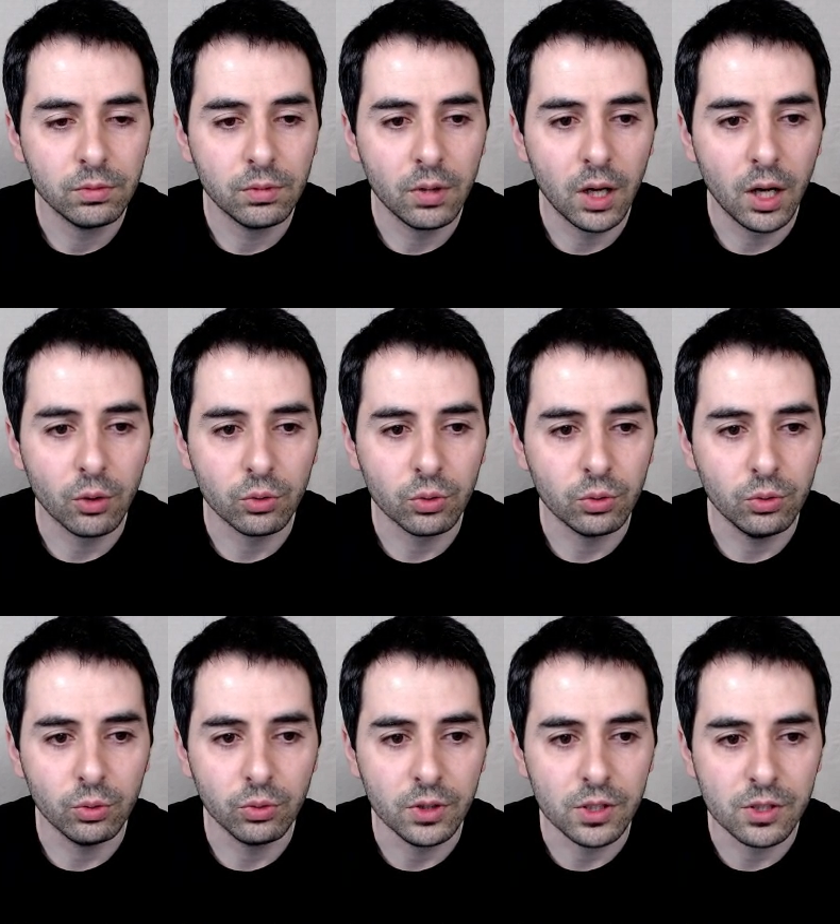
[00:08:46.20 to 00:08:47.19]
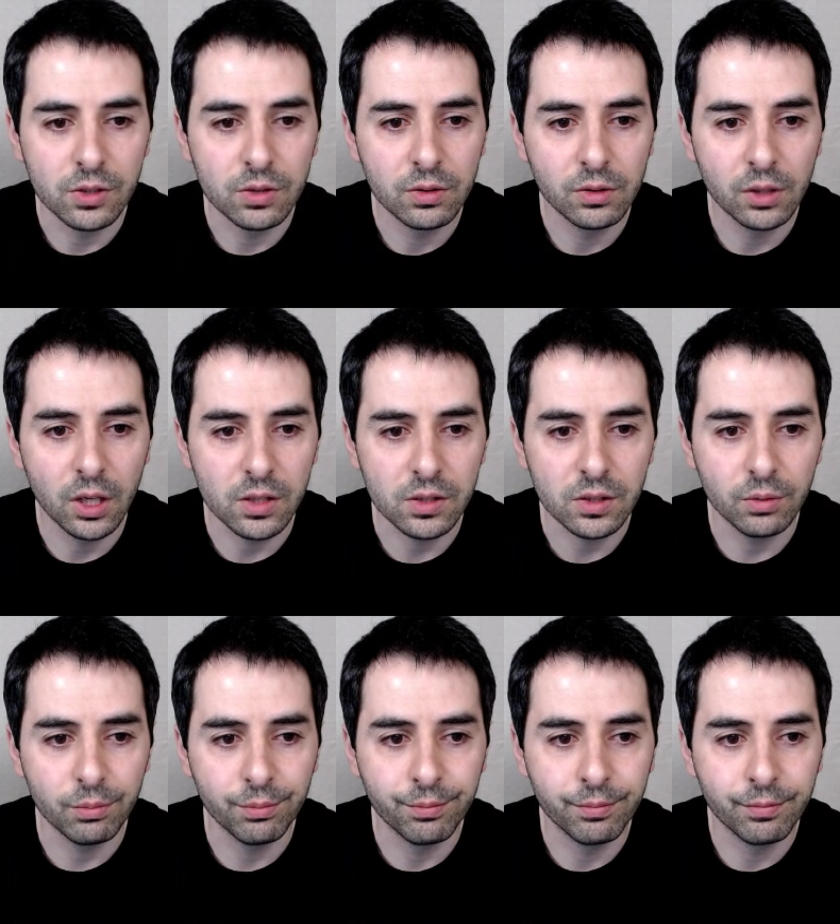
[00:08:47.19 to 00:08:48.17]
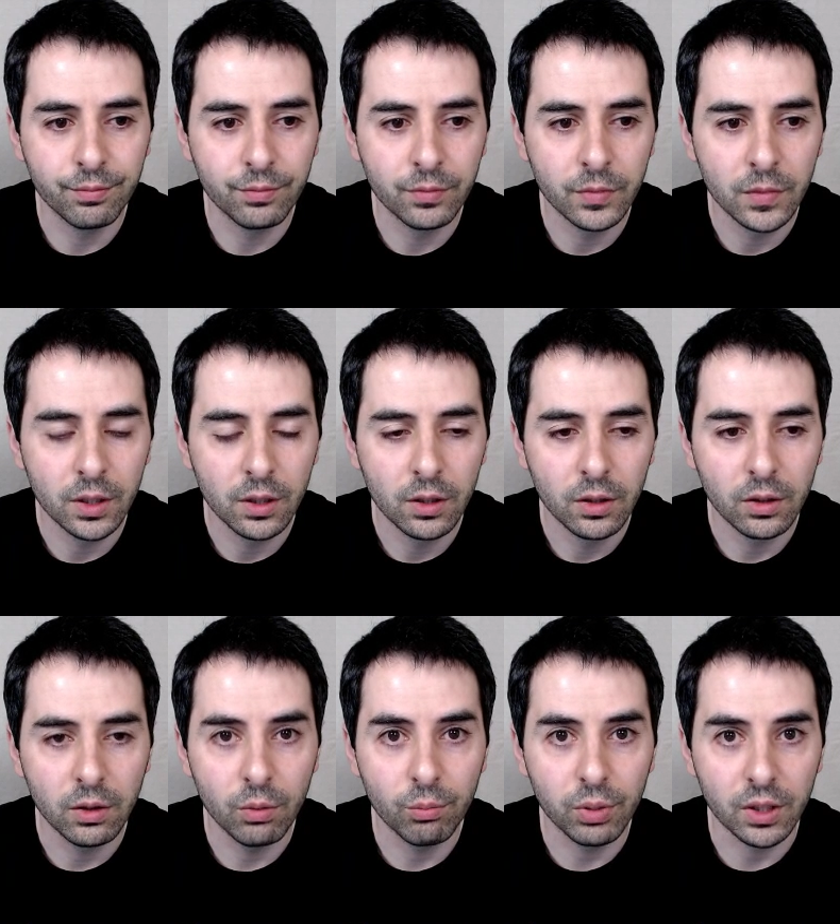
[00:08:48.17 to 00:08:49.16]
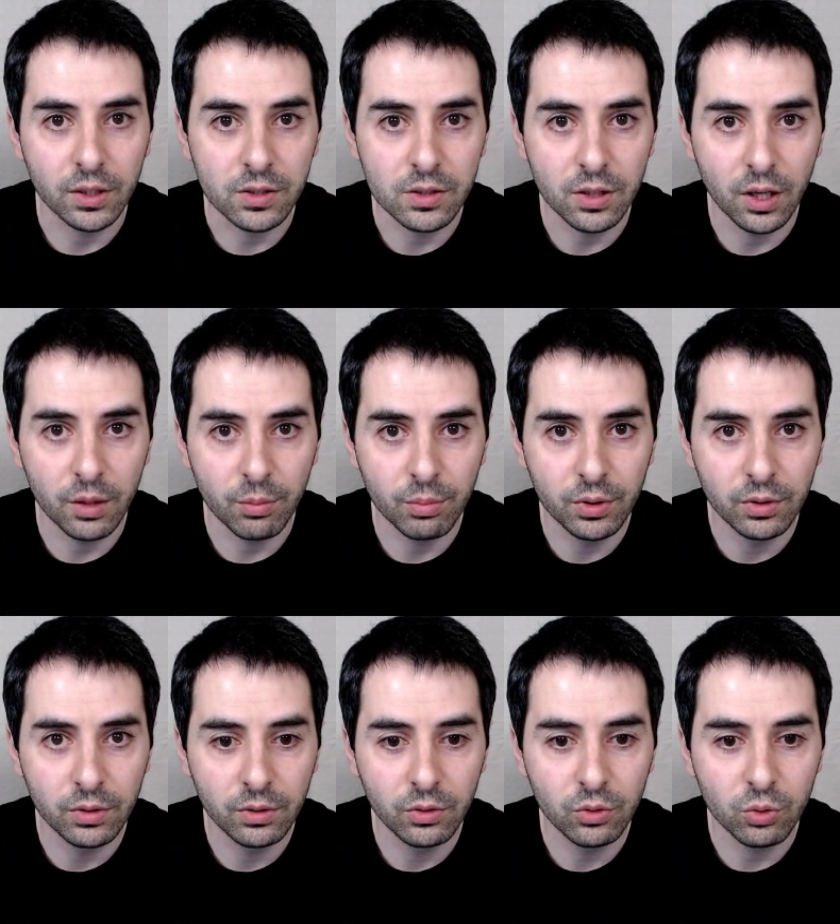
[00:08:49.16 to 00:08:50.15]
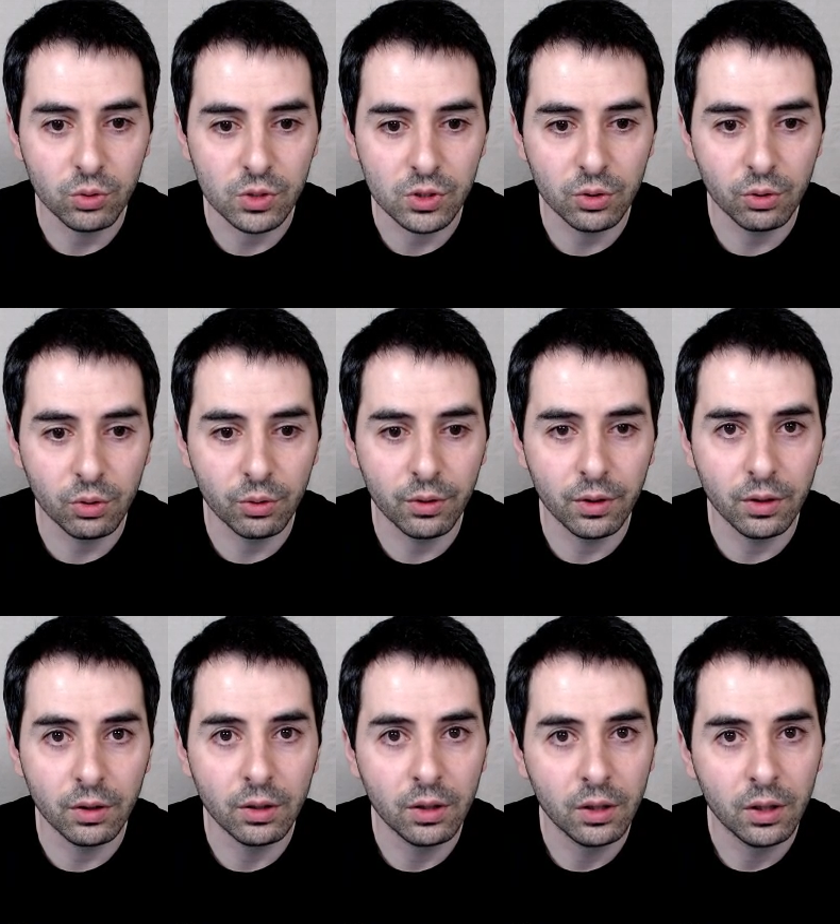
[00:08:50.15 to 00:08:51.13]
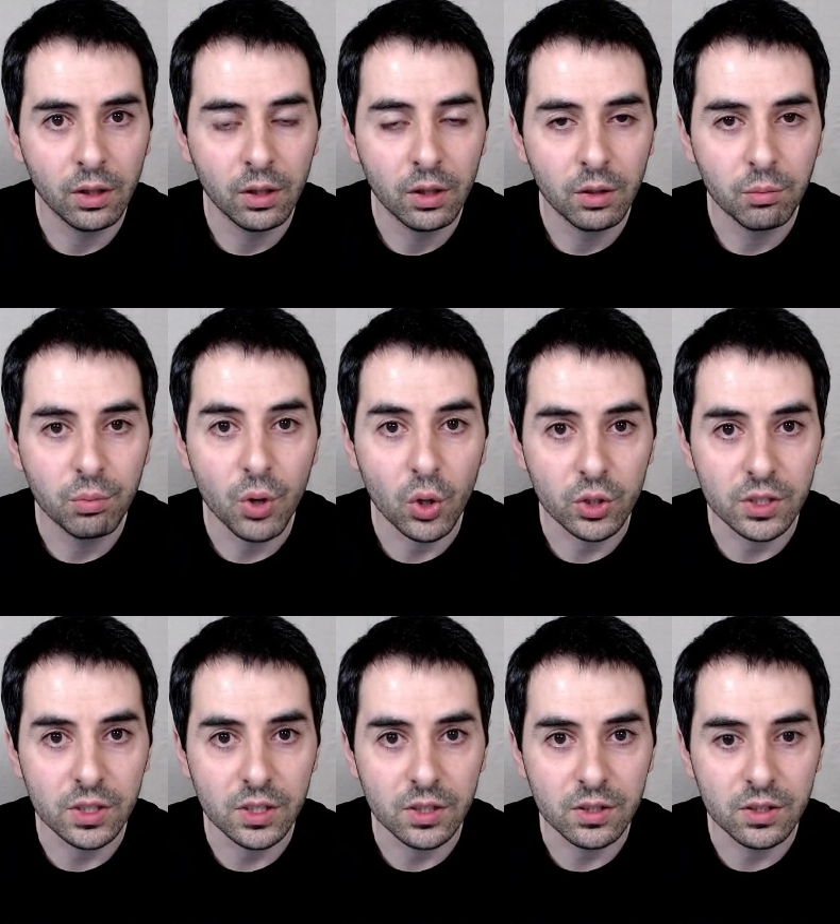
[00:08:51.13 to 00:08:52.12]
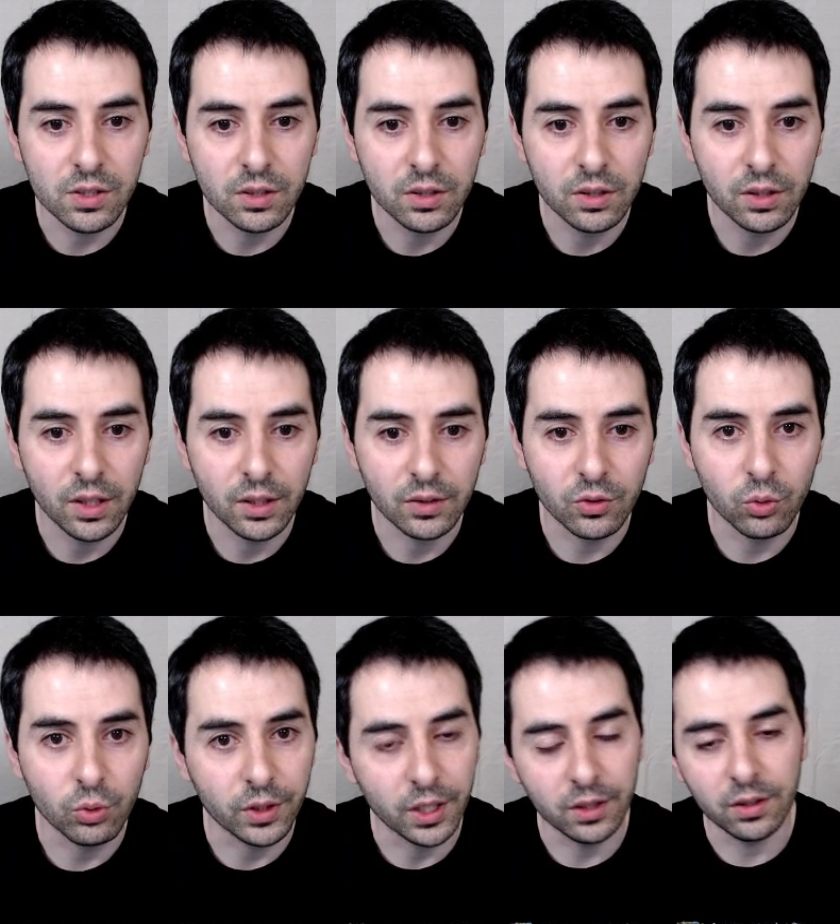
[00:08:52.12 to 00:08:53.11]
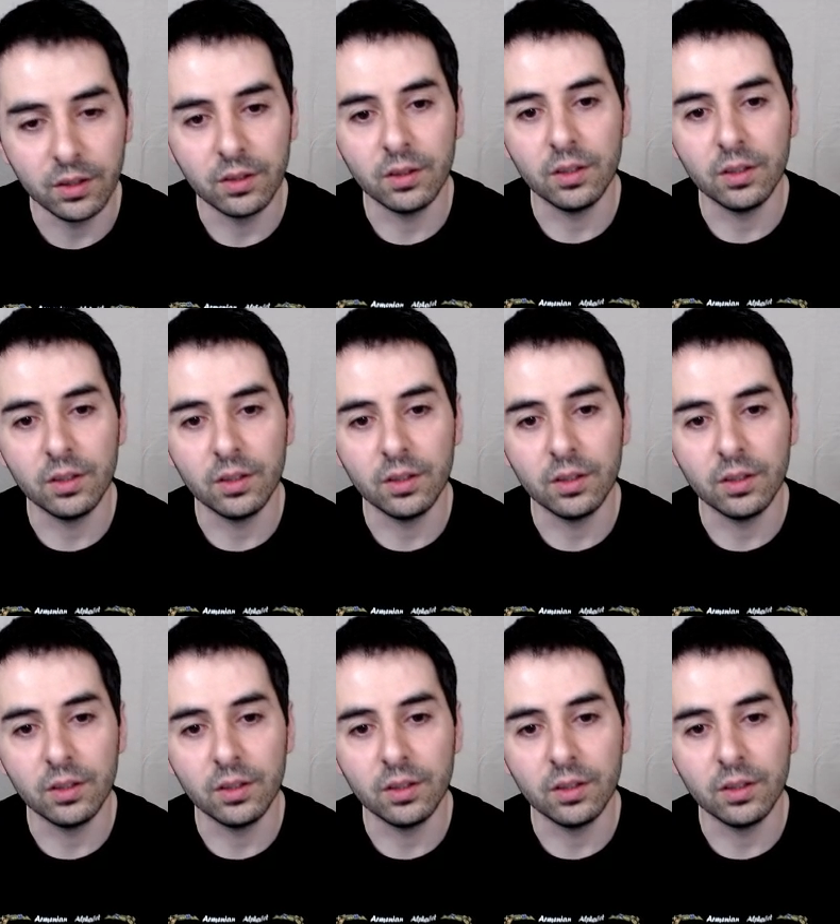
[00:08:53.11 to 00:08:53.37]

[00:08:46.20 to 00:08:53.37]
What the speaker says: how to do this custom complex type to store the boxes and to get it